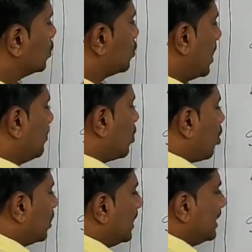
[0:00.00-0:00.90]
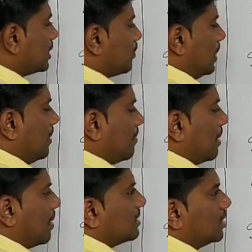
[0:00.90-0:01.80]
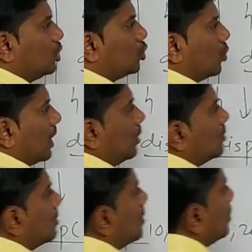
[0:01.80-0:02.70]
So I am calling display by passing two values.